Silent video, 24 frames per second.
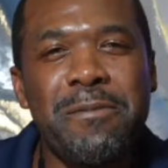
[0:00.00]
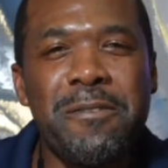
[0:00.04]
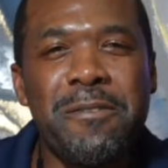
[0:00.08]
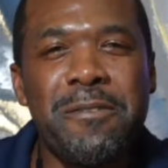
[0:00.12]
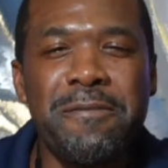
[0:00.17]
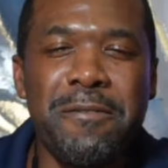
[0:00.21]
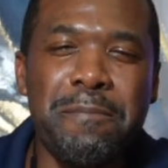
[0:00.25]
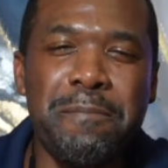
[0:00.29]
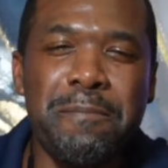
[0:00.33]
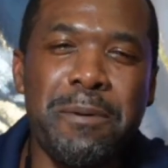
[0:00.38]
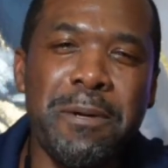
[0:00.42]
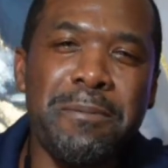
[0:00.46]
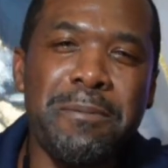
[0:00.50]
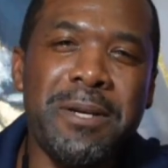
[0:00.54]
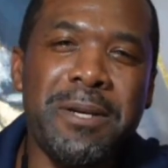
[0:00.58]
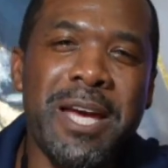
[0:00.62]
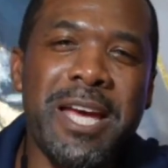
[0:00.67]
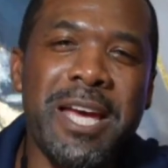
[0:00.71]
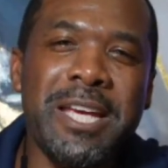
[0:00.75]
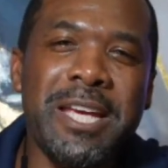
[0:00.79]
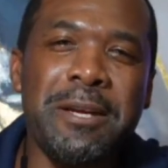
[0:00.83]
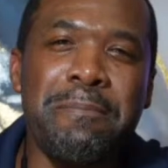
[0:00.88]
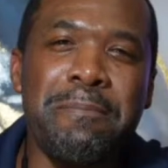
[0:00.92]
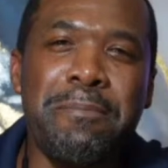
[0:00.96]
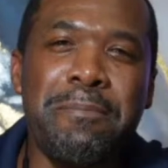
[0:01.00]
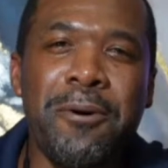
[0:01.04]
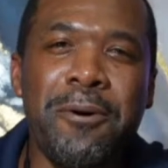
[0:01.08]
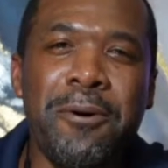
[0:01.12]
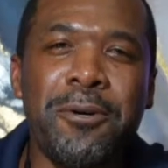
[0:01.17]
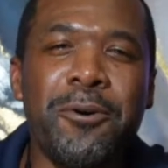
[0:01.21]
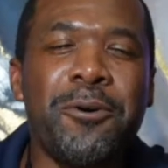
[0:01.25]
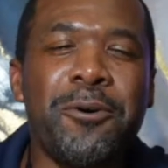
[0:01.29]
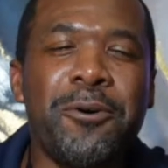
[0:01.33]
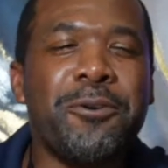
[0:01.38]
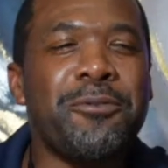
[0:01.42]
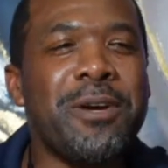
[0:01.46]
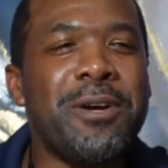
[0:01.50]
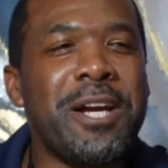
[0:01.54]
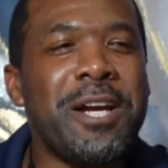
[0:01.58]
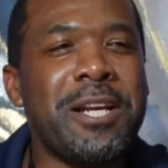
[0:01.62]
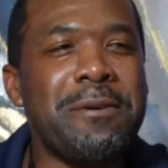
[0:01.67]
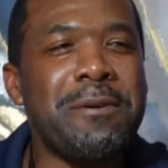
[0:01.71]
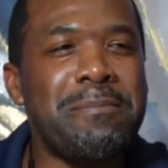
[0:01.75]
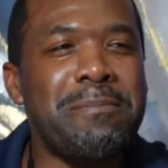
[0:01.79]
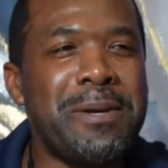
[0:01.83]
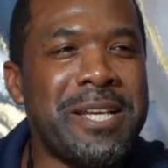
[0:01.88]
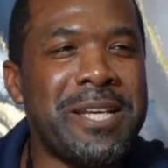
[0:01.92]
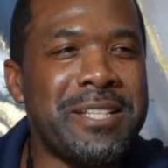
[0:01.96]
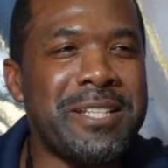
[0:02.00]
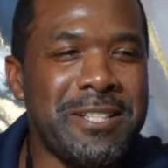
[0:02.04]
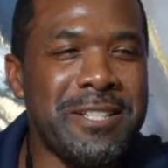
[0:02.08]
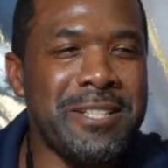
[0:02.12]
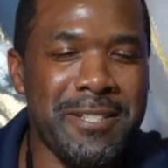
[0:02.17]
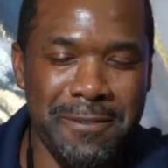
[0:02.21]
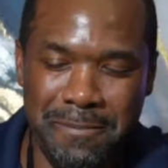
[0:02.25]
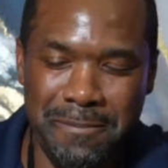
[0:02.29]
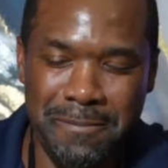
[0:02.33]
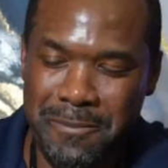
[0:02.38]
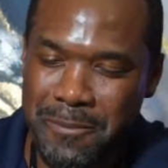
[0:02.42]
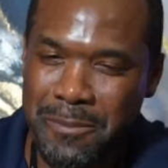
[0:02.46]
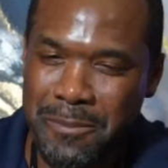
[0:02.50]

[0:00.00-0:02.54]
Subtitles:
for people that eat pork on a regular basis.